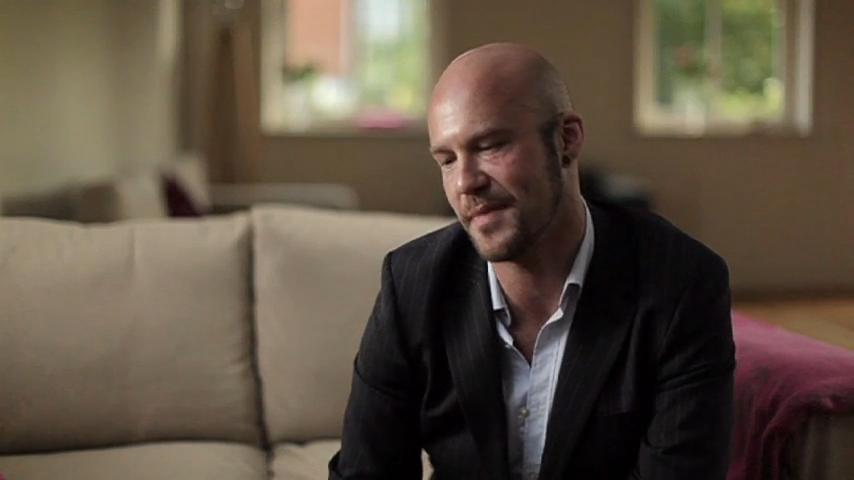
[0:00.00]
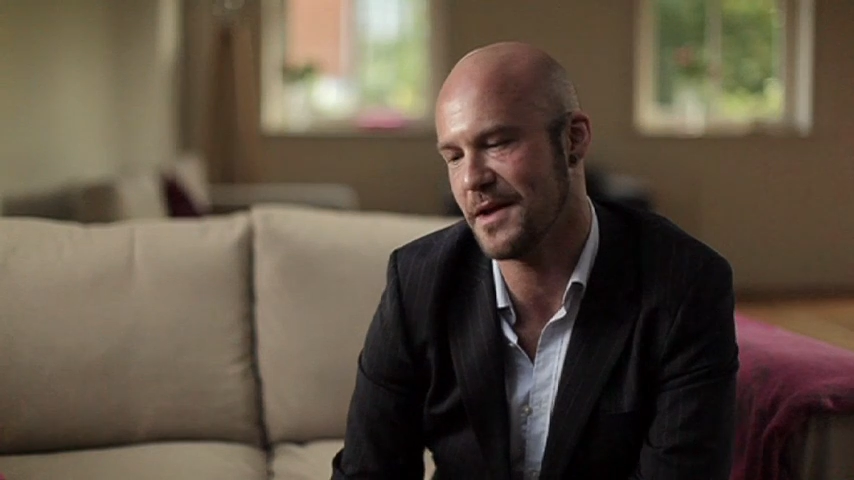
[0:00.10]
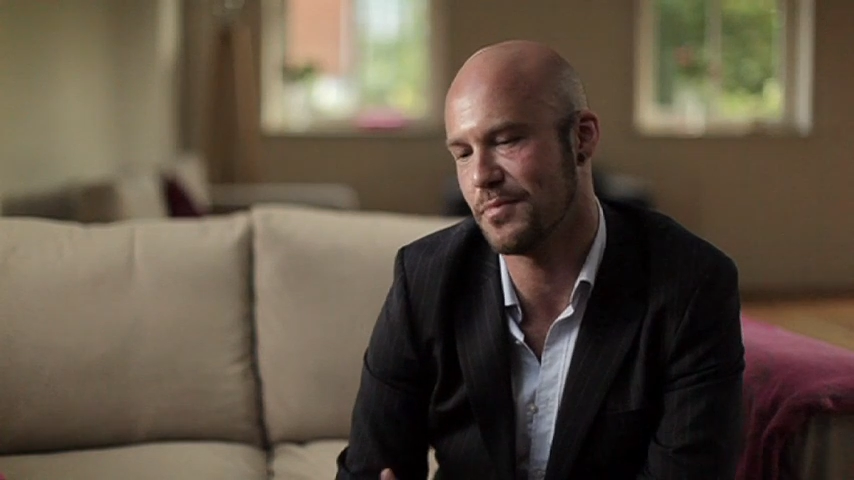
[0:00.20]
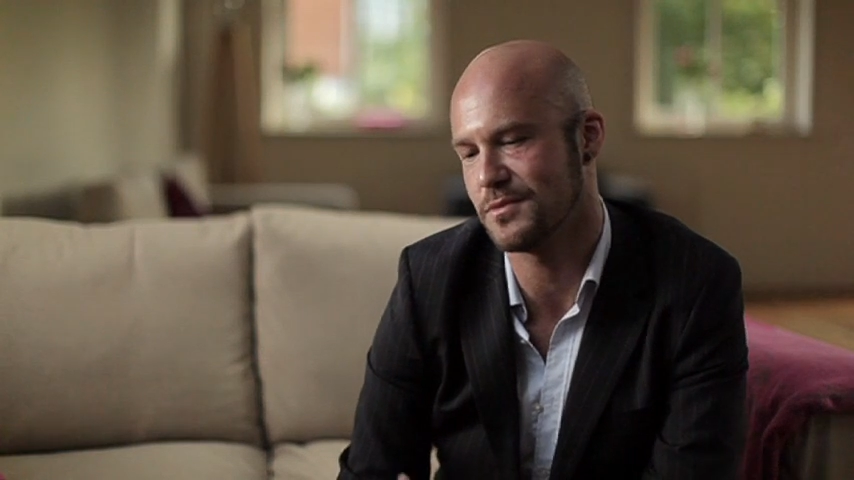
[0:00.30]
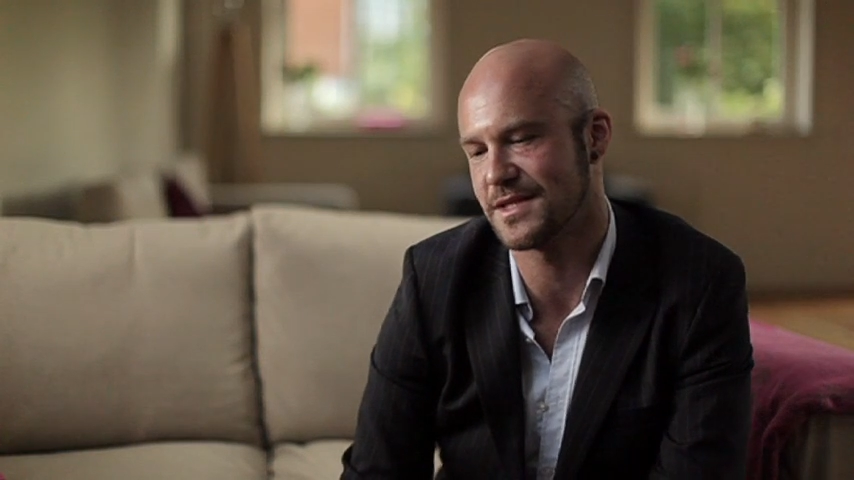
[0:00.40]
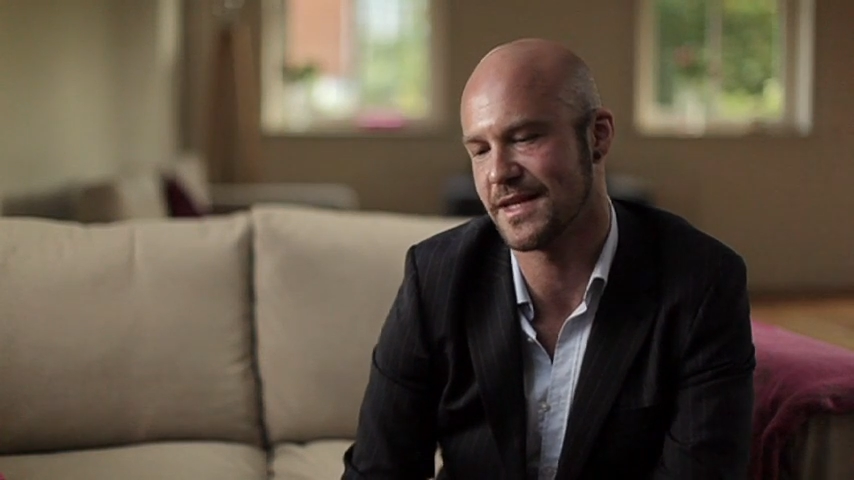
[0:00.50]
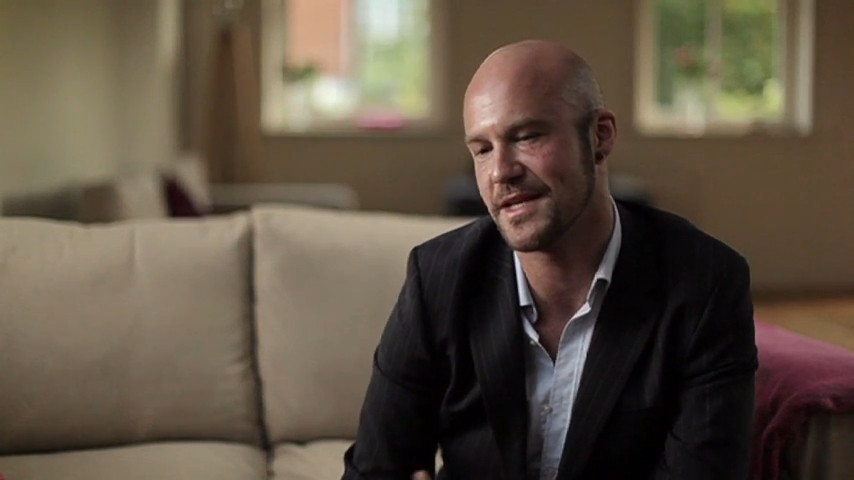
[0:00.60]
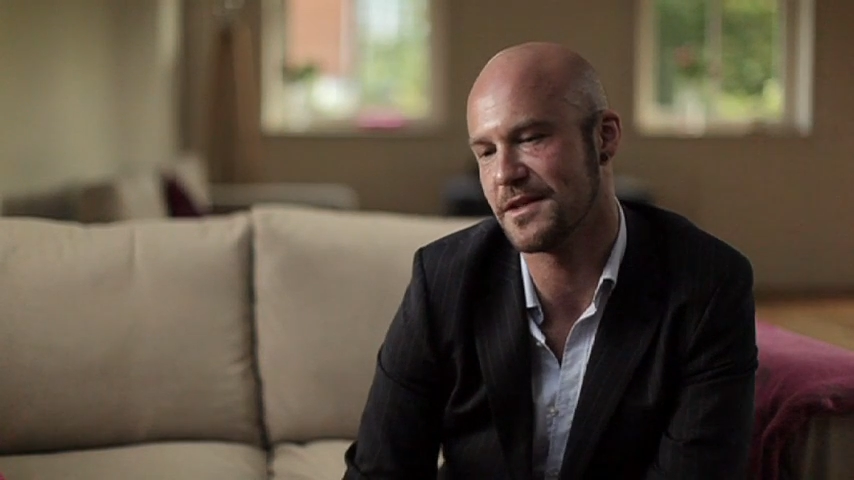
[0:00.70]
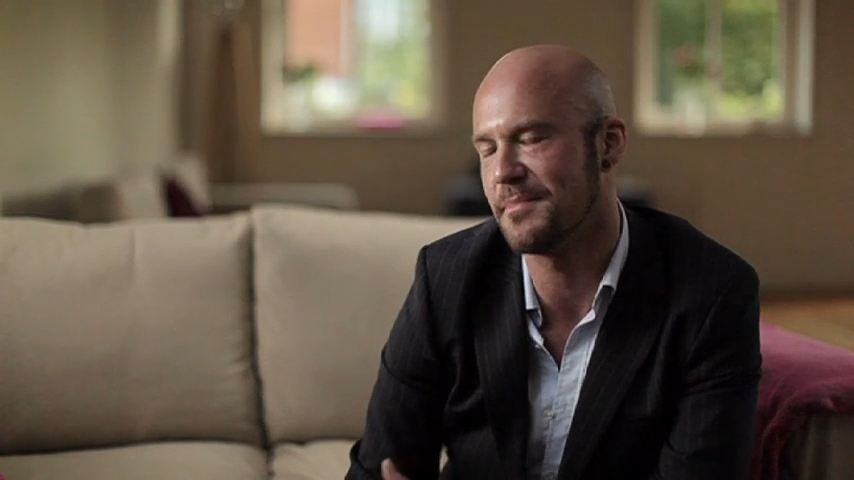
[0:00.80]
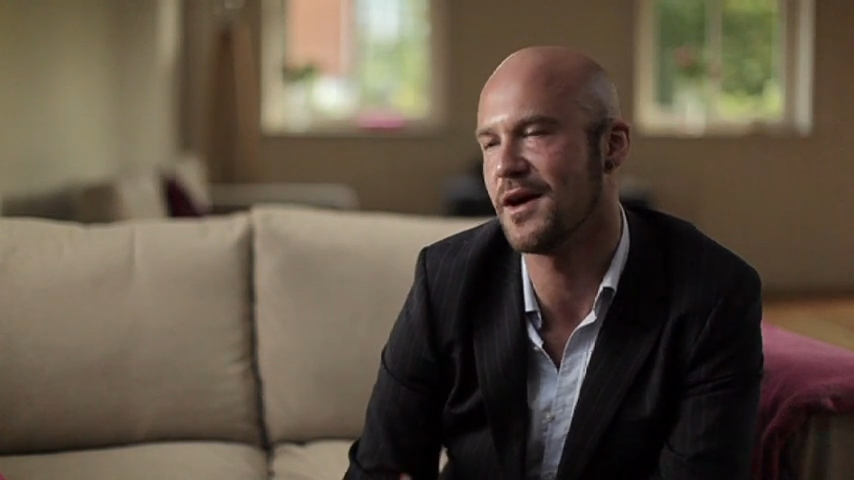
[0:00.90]
people
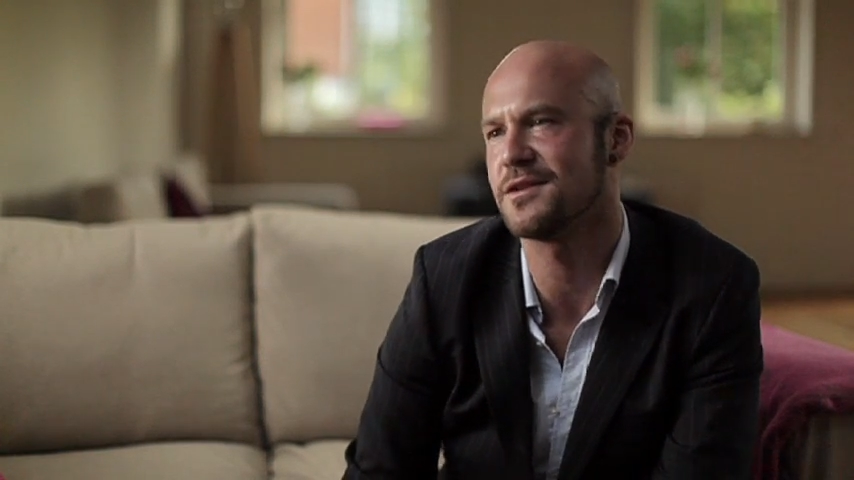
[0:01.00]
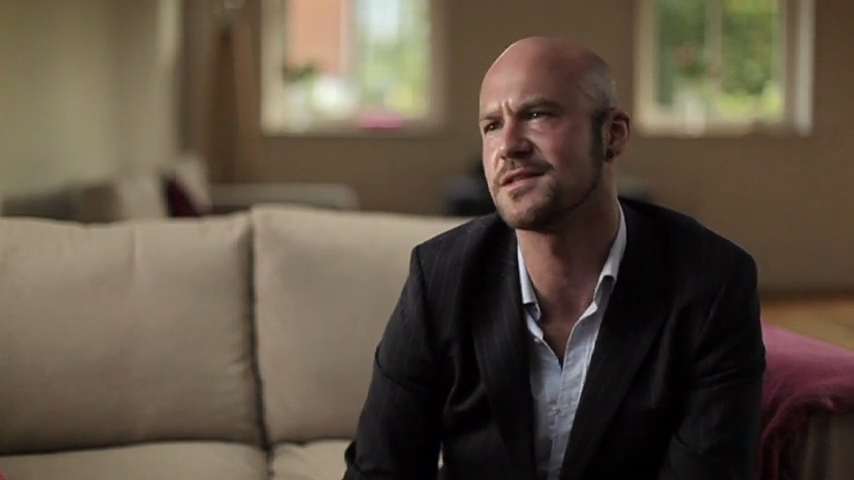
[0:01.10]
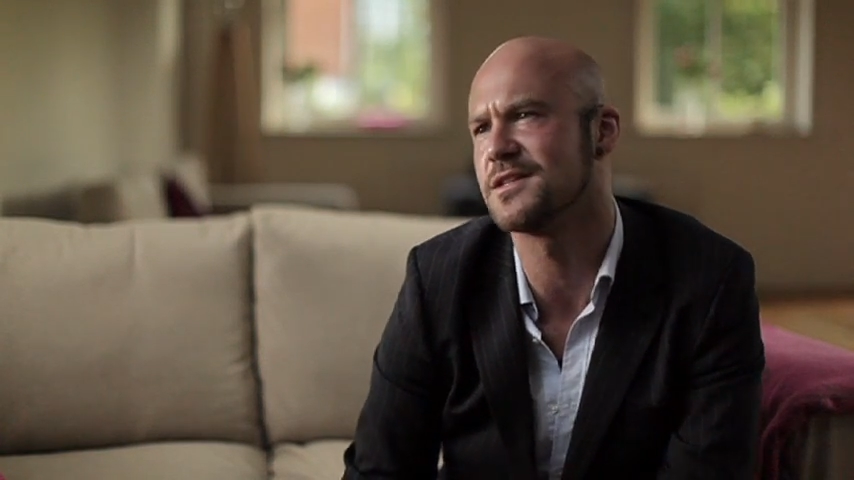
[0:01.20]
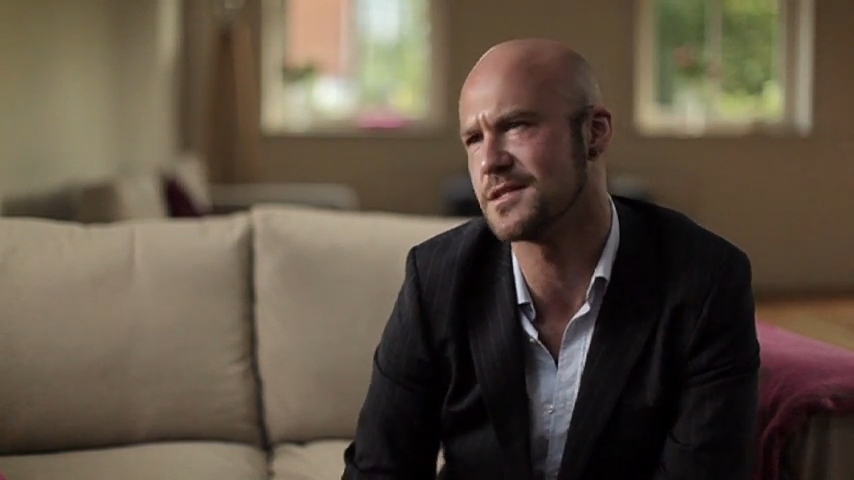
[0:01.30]
see the person